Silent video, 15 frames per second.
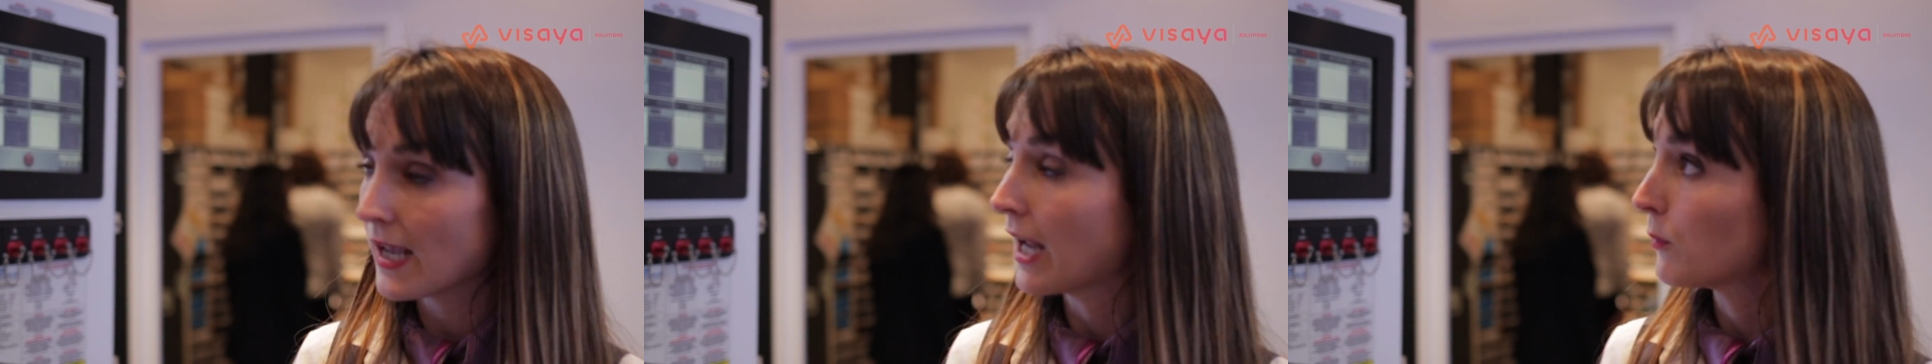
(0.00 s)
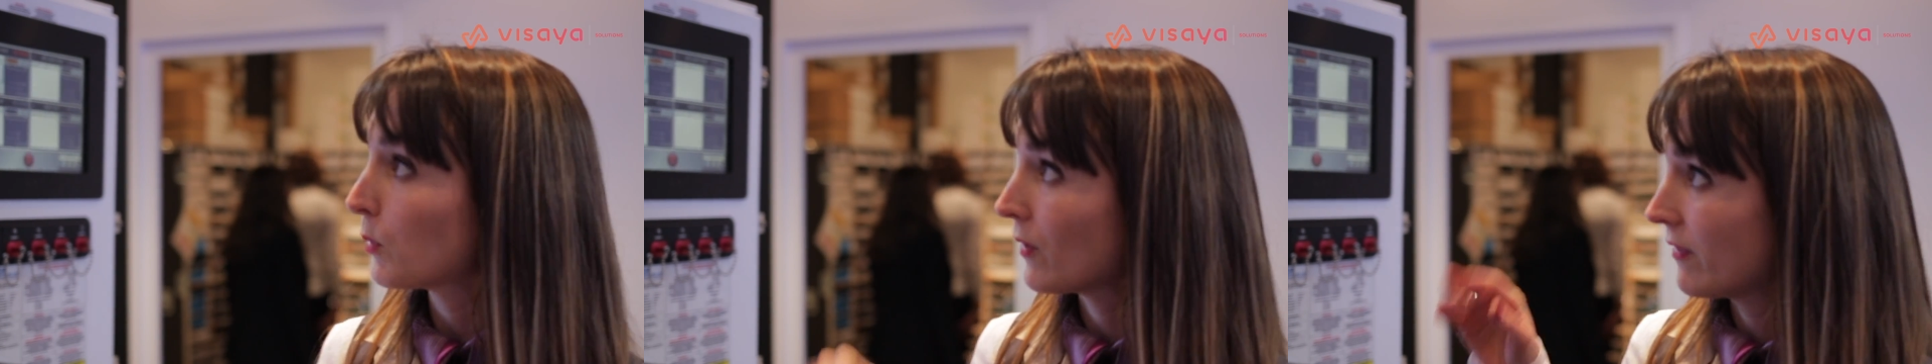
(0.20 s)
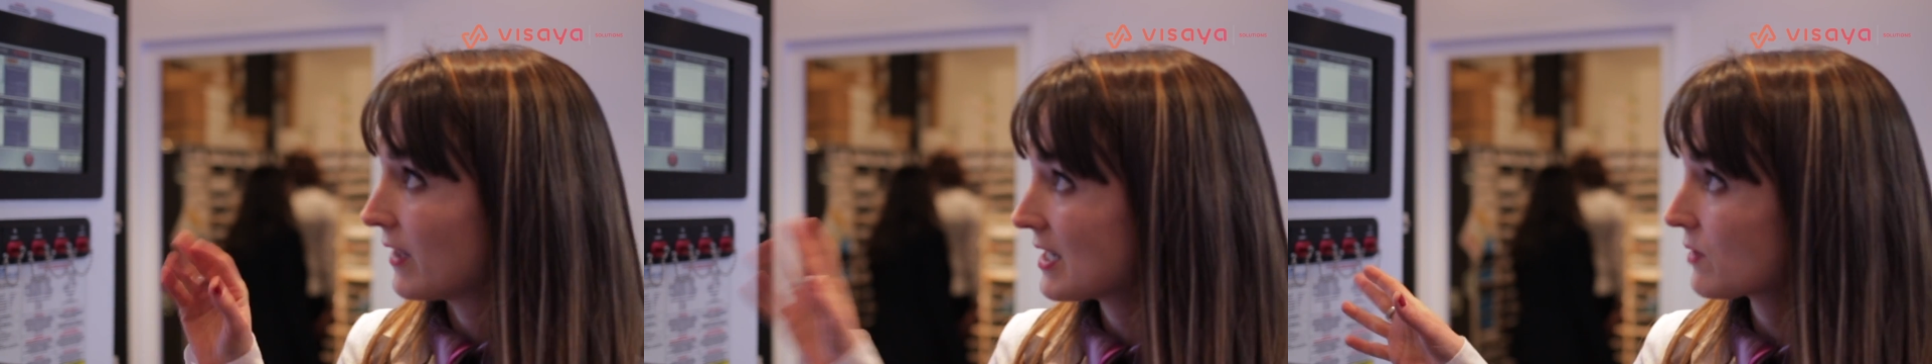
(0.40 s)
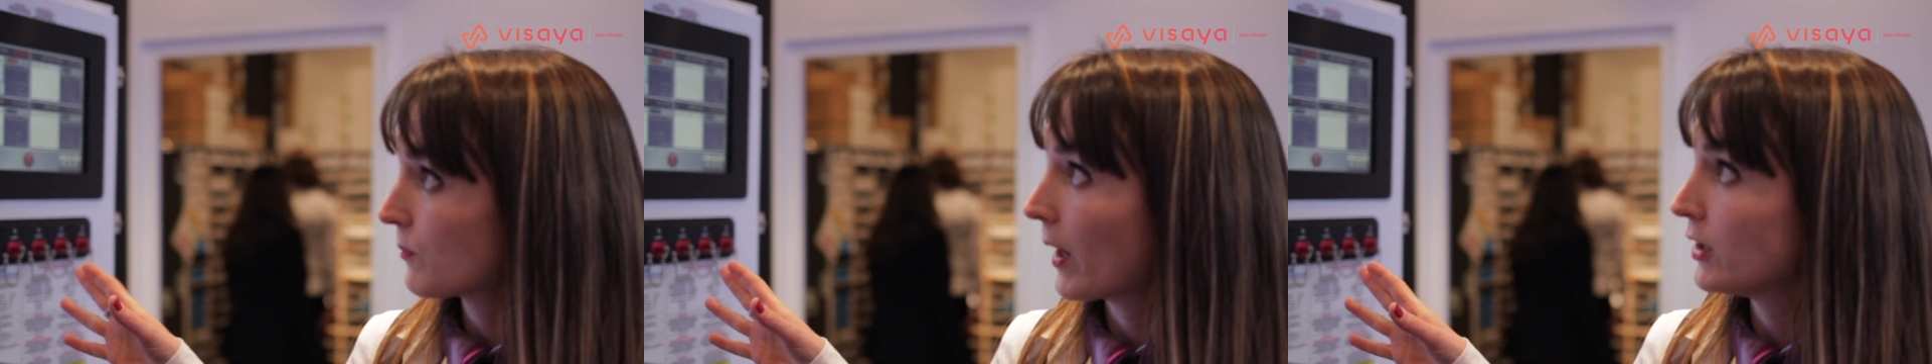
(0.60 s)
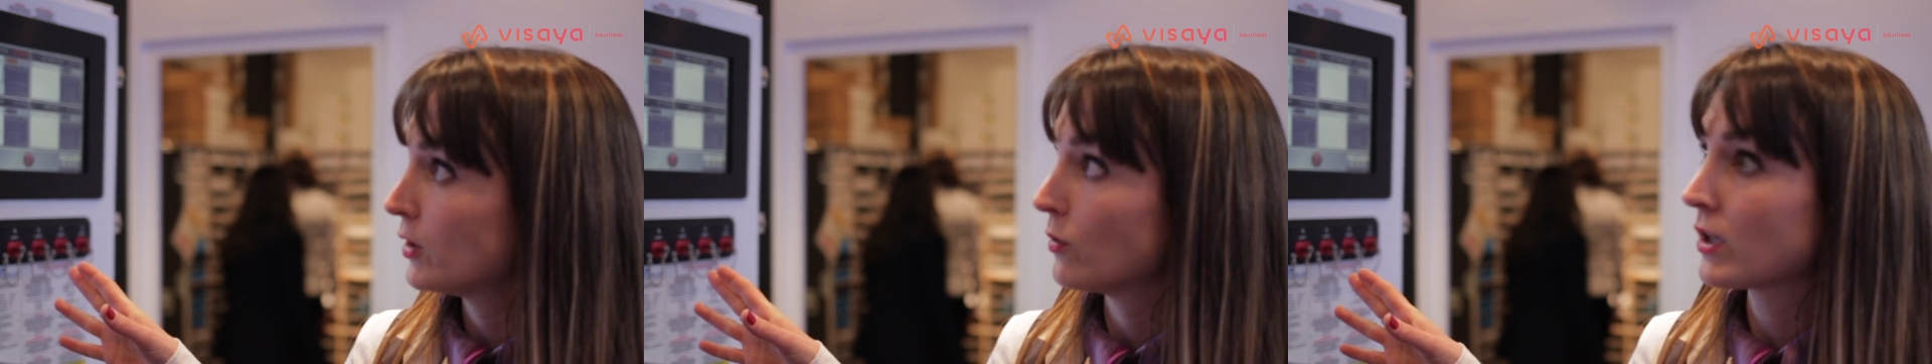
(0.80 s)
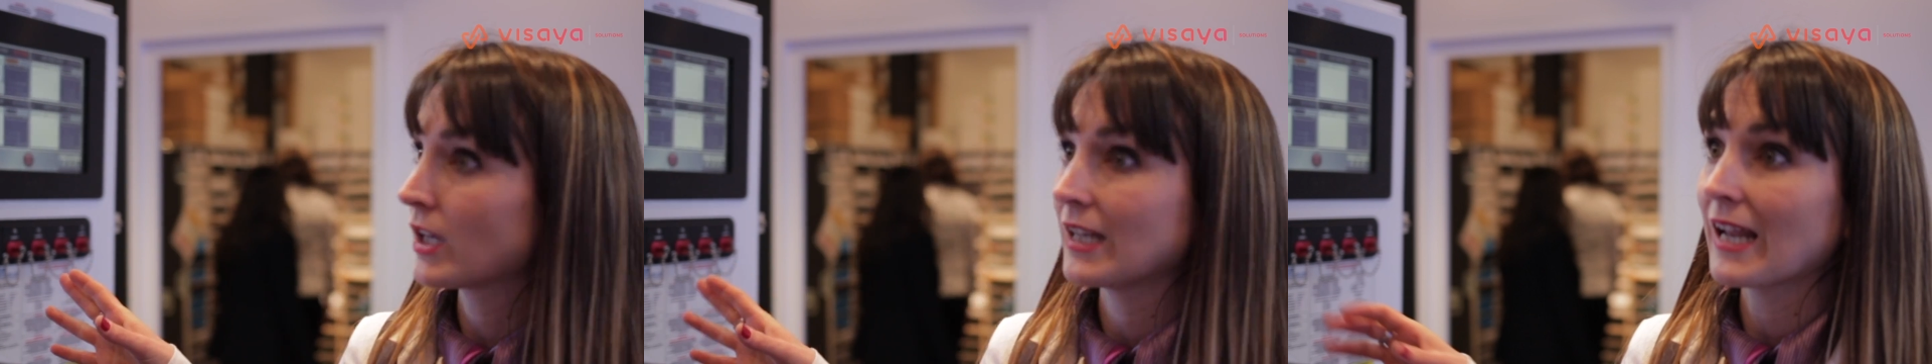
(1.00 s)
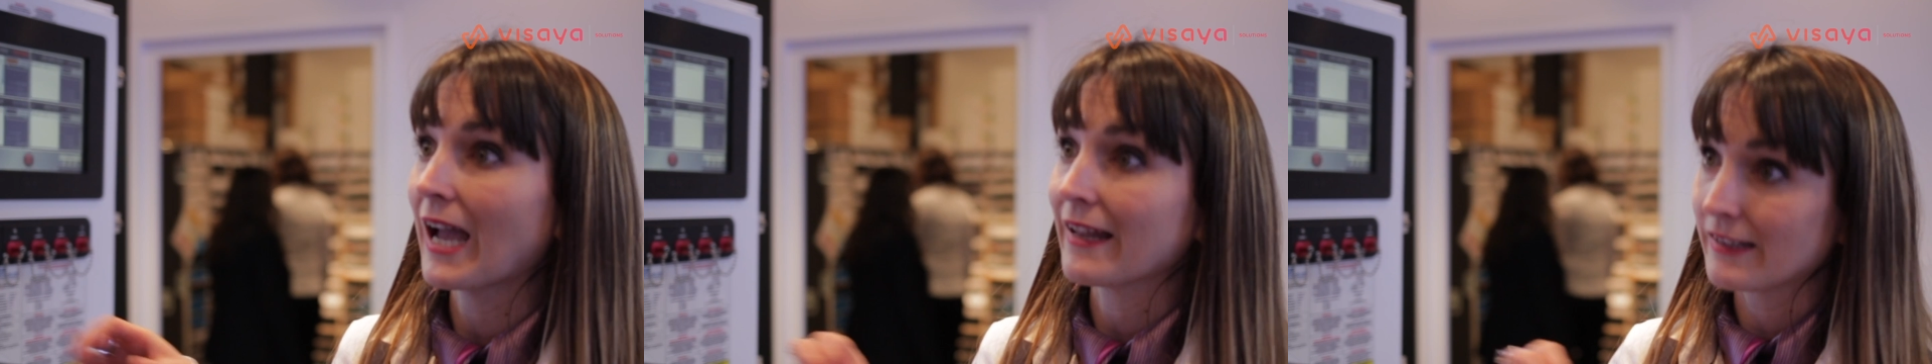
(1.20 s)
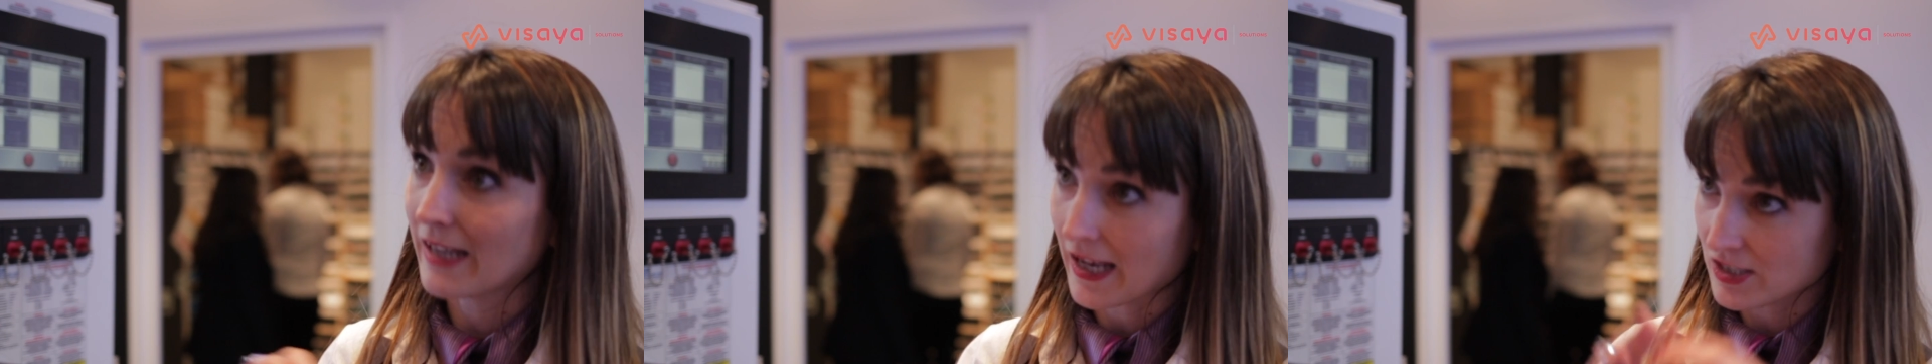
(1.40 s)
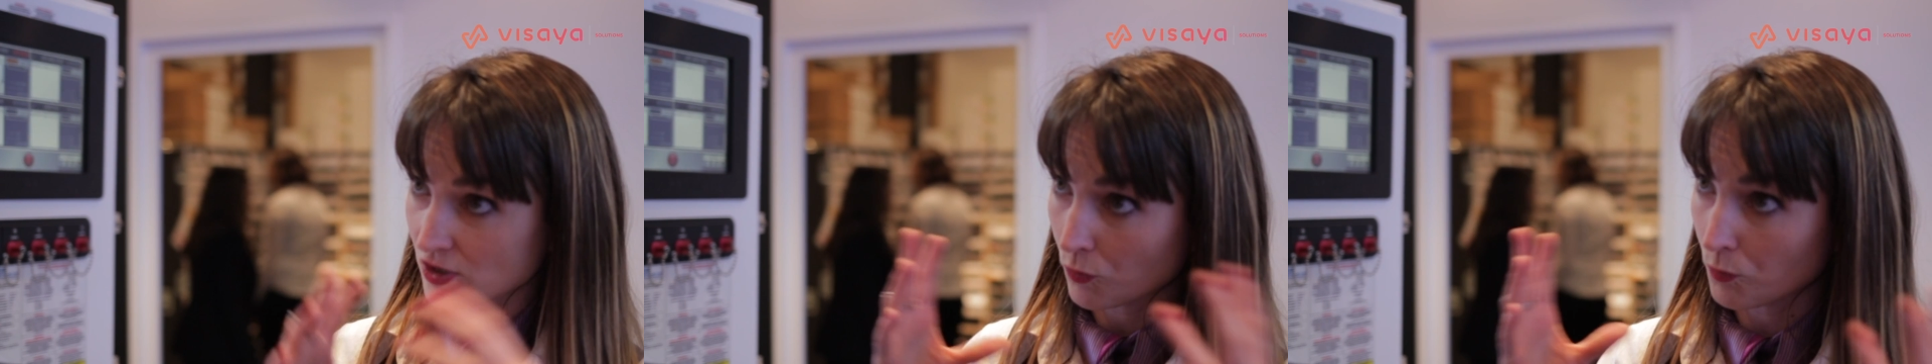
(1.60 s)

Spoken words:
And with this one, you're looking at gas